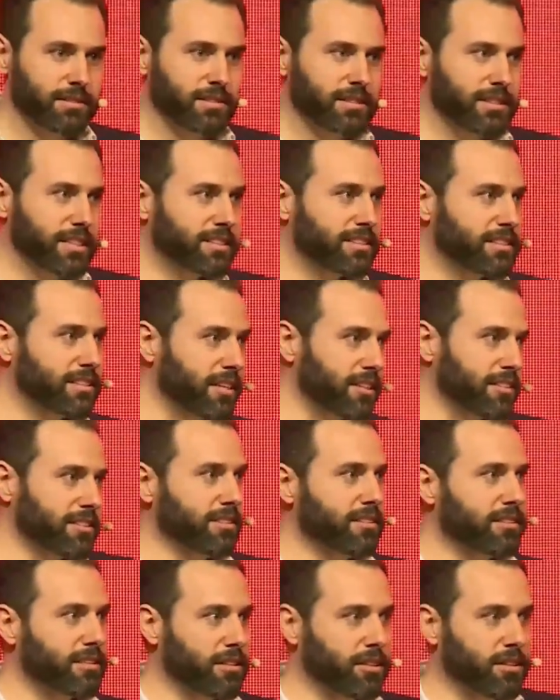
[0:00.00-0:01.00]
It
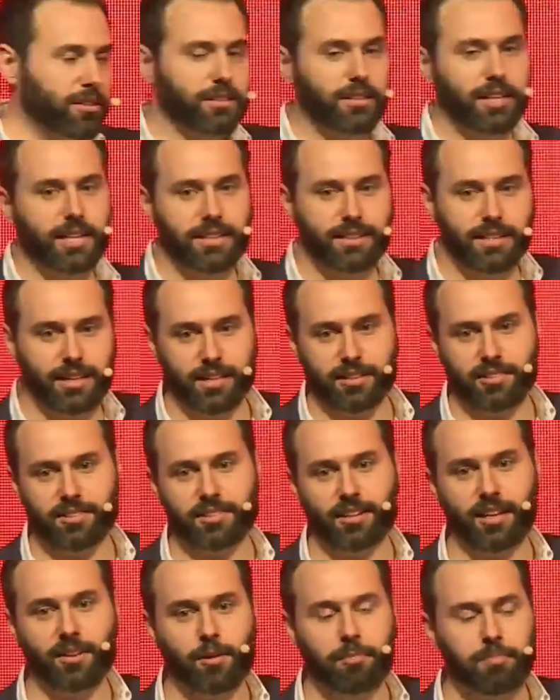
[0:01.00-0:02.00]
doesn't look like
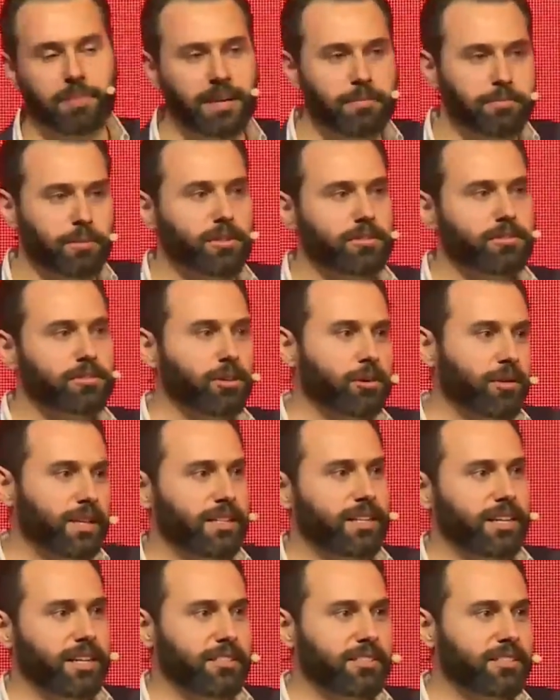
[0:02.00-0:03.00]
this. And the people
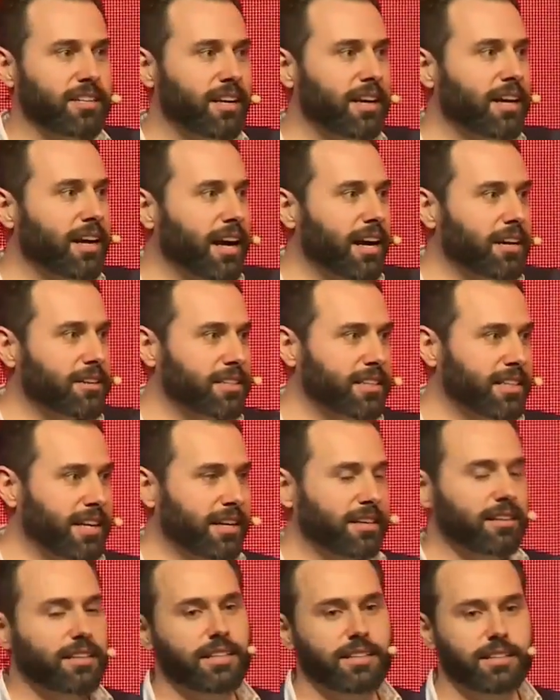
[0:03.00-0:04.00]
doing this are
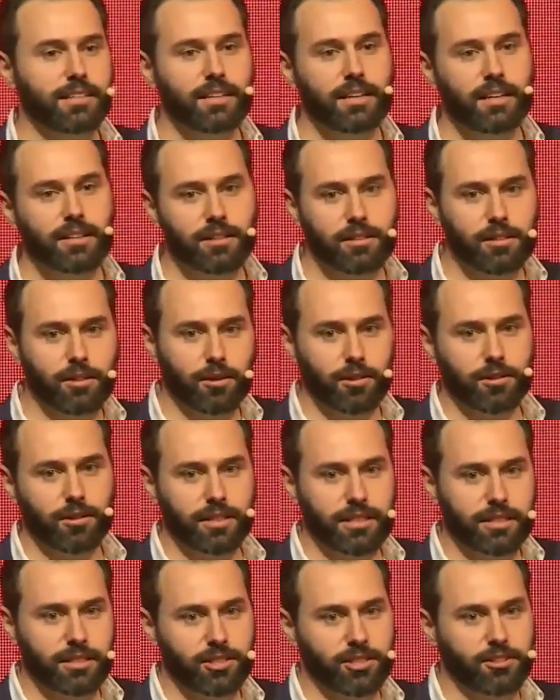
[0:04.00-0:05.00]
killing the local
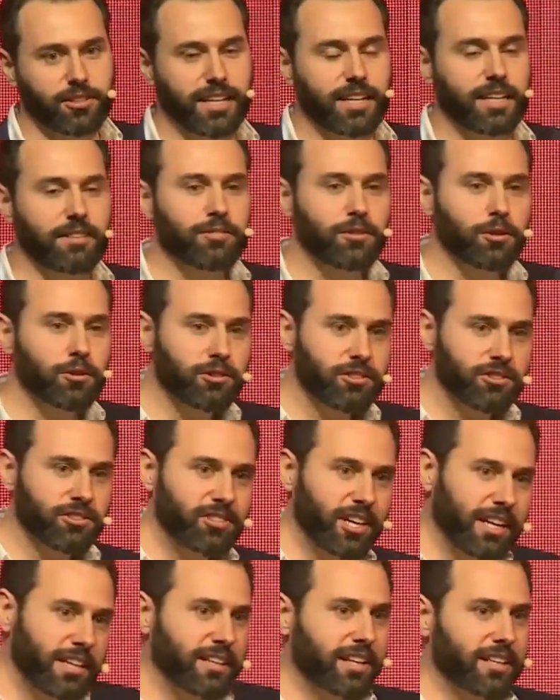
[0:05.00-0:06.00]
industry. And if you
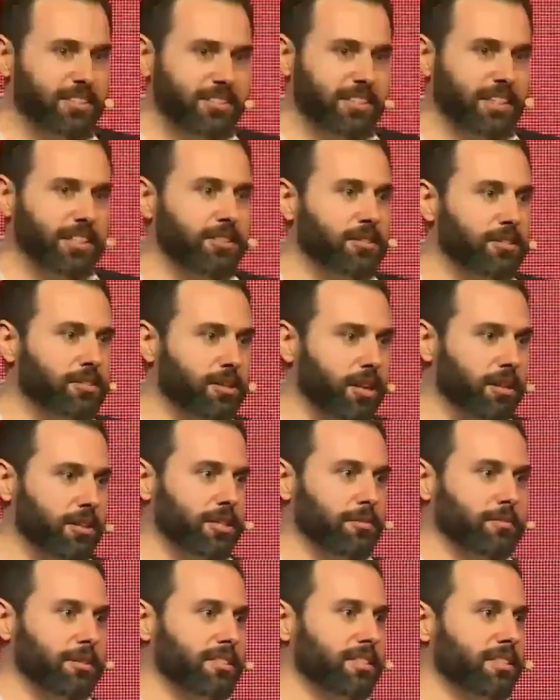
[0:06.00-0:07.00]
see this in your
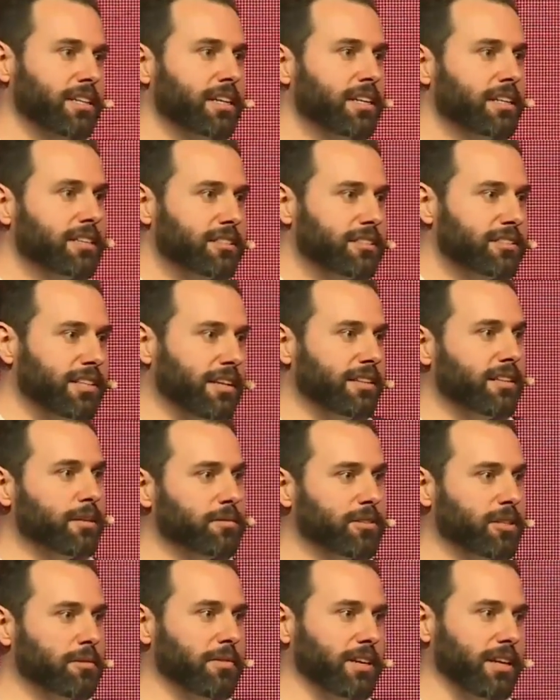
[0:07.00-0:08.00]
documents, send them
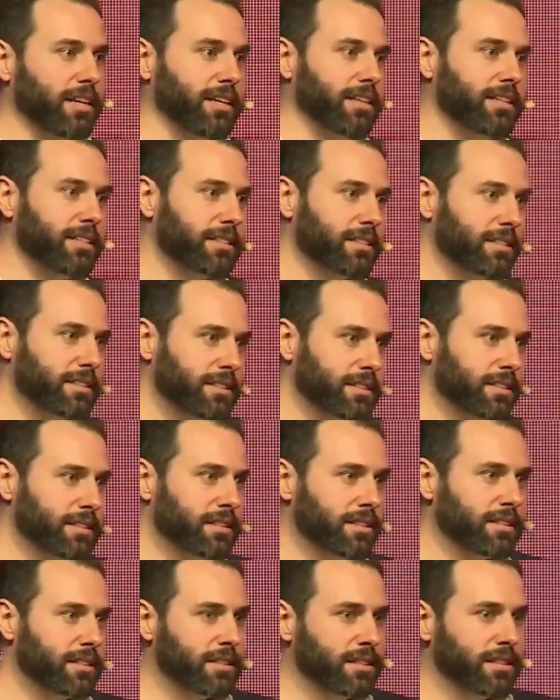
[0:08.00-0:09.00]
to me,
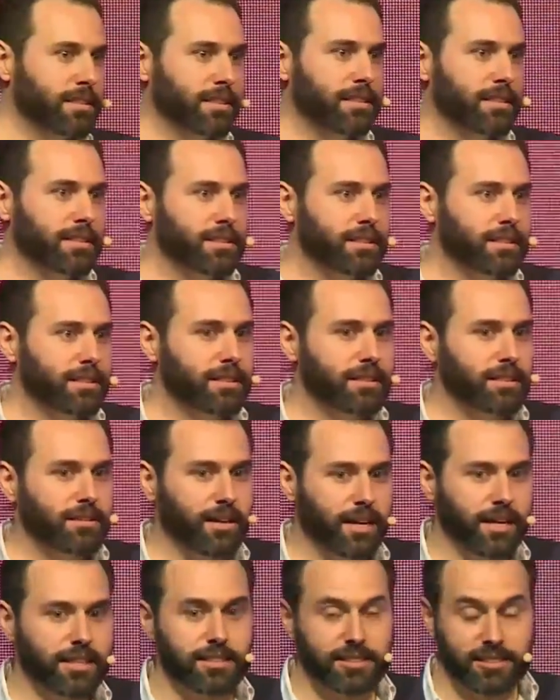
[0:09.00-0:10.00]

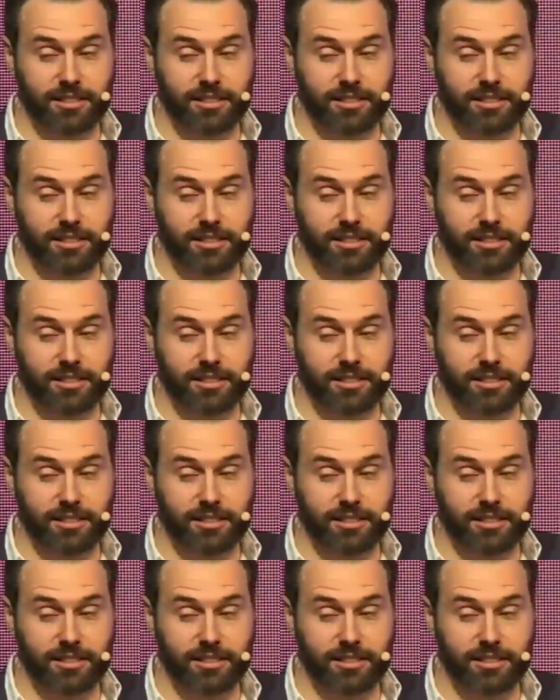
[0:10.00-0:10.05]
right?